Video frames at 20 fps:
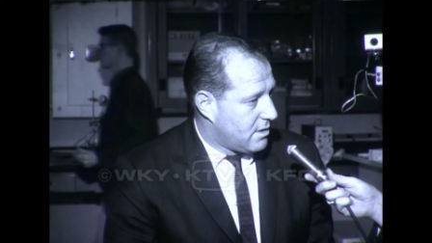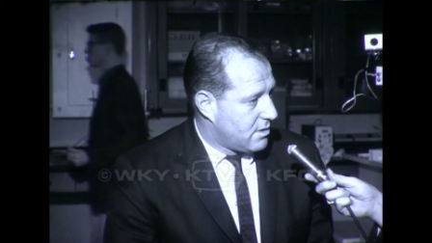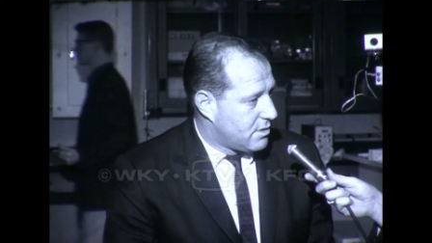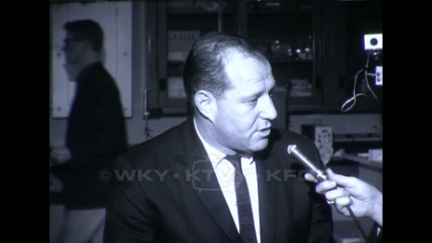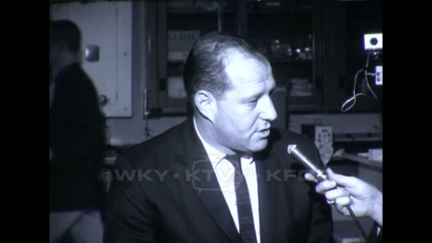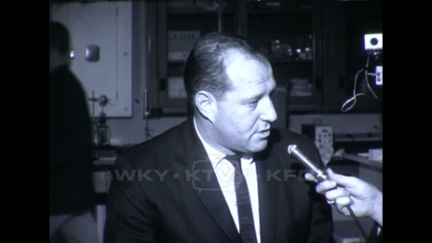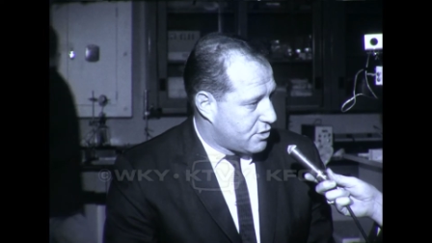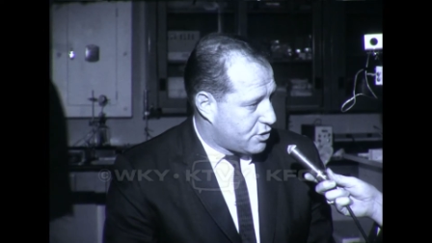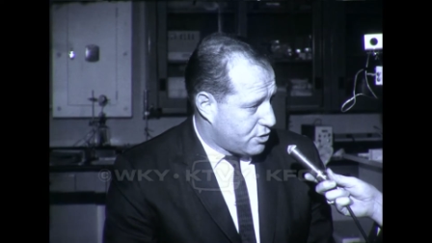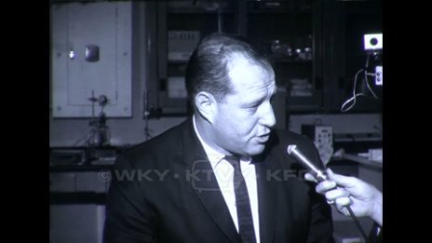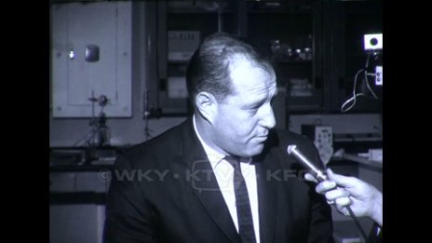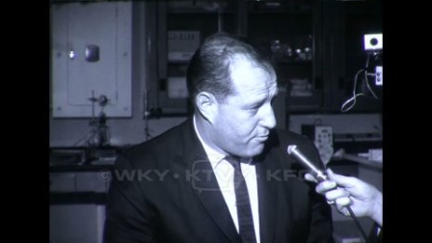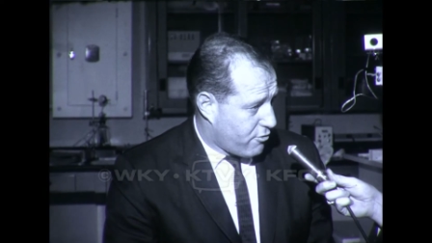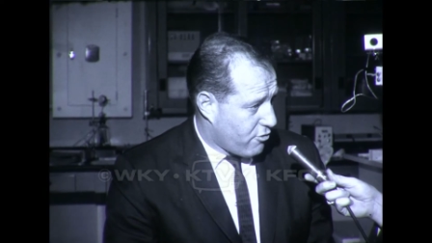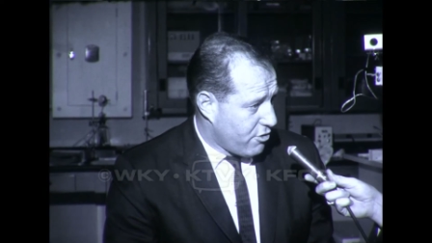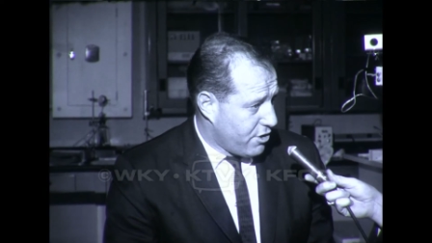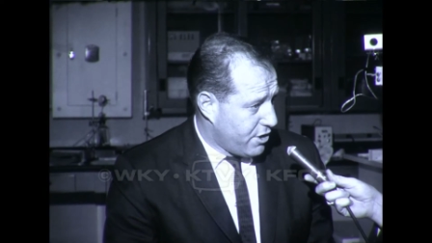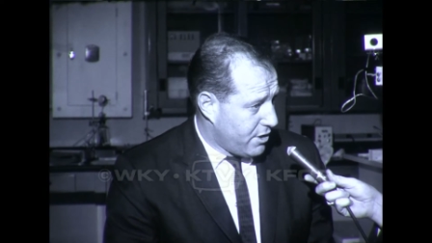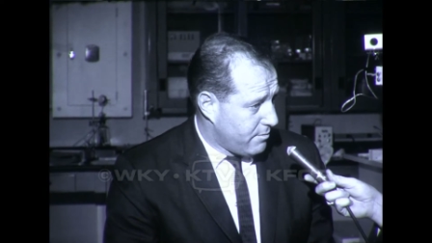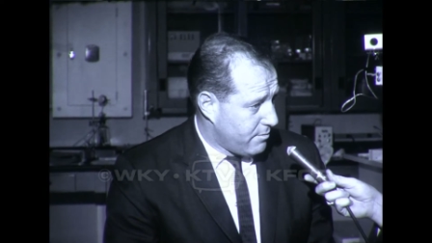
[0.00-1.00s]

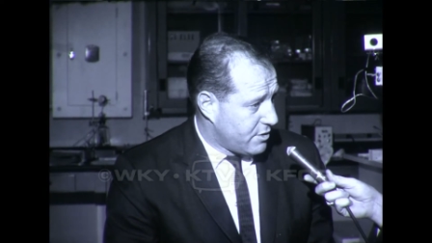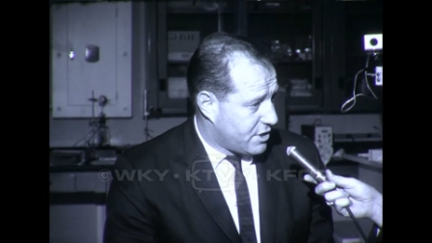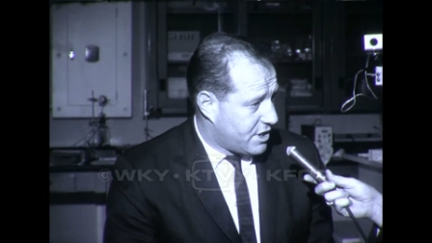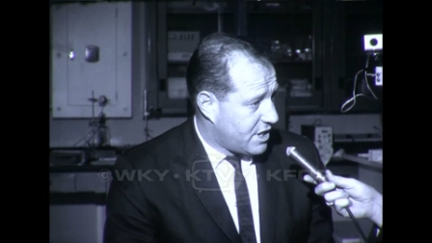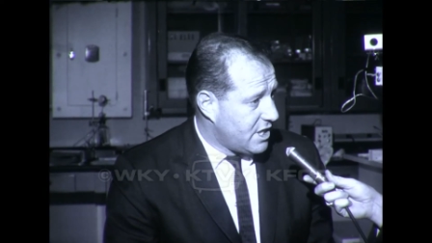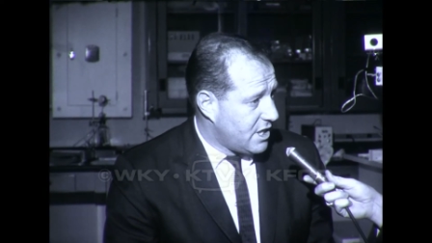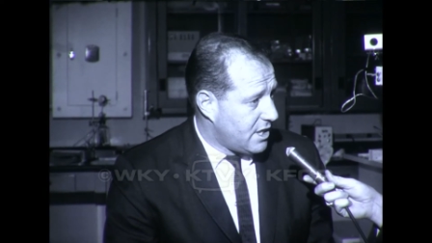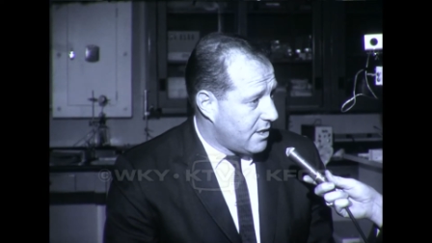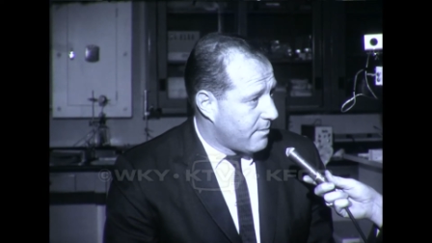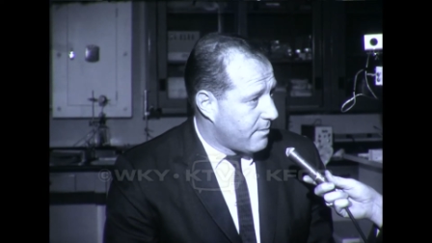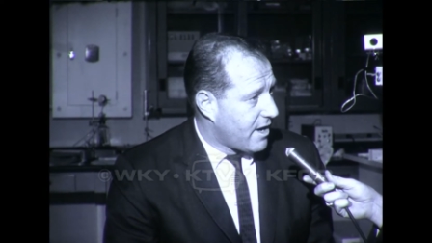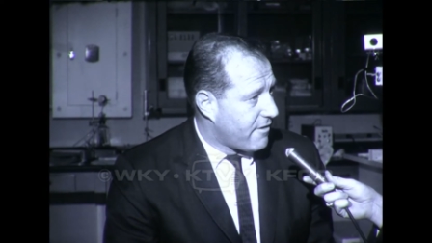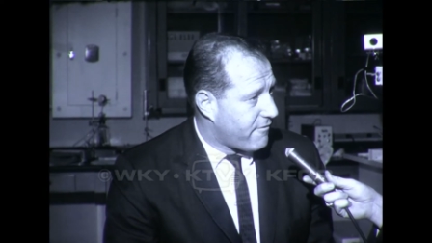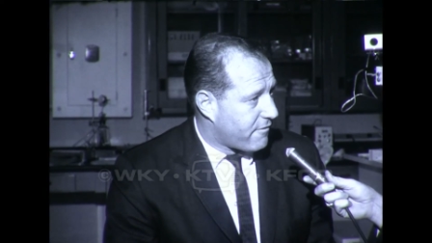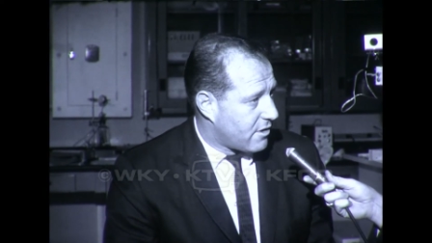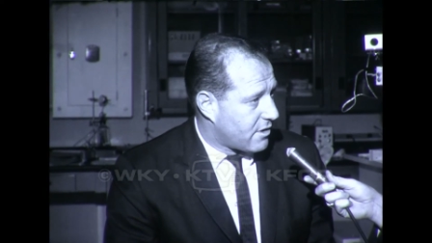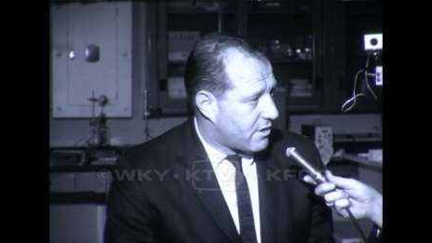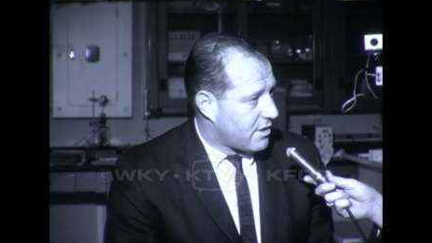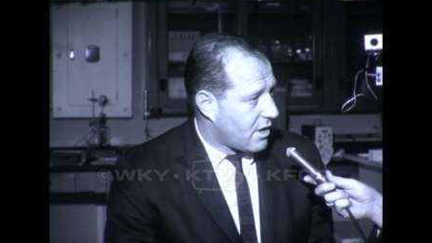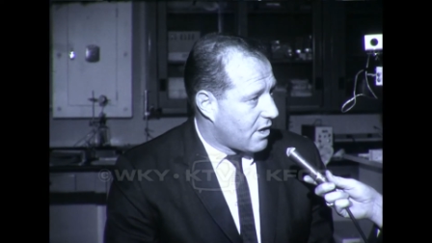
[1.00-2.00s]
supreme team
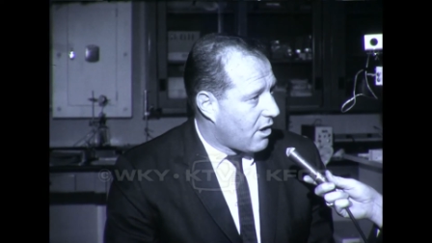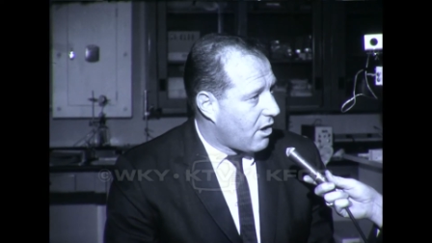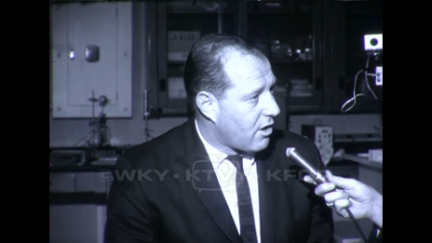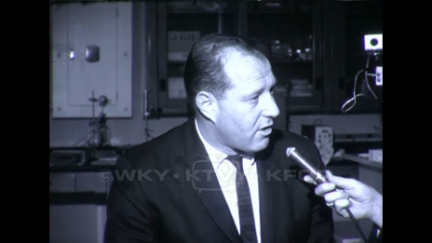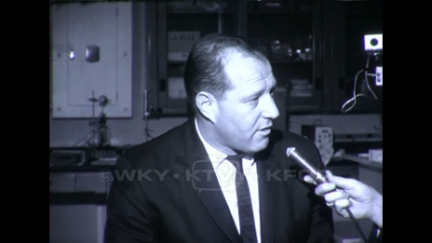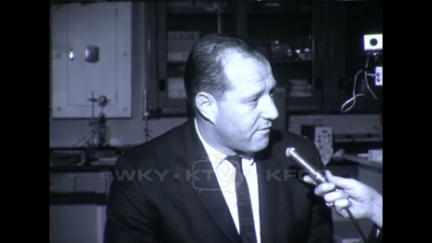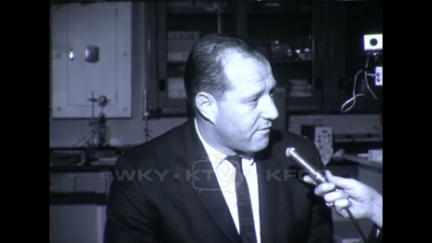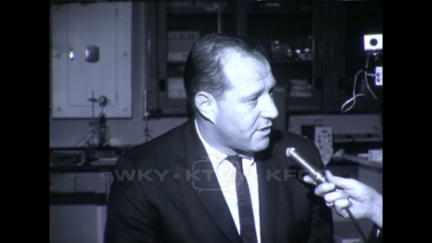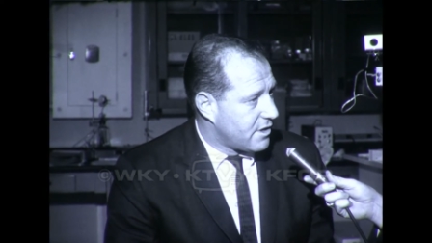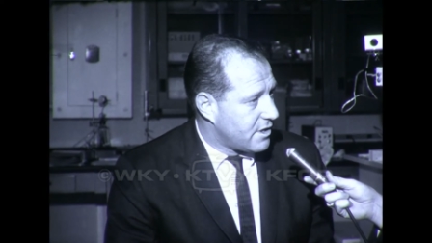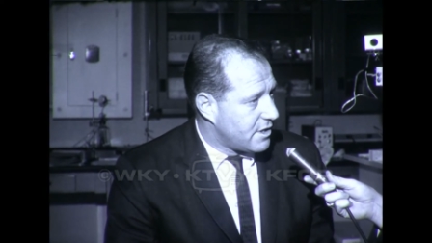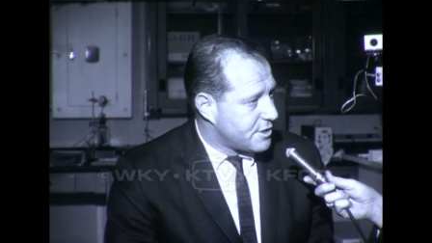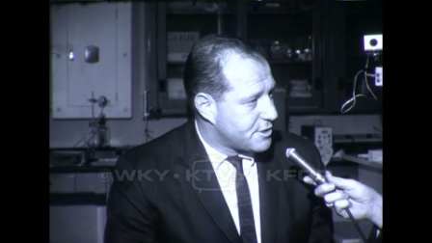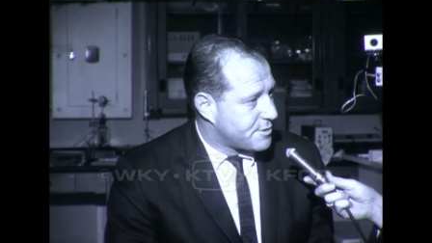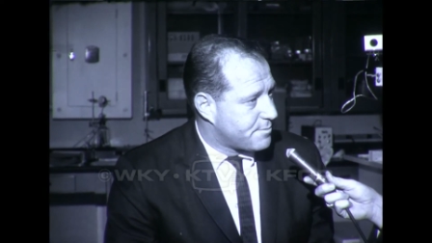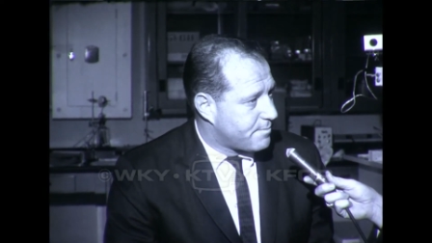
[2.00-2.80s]
effort that all of these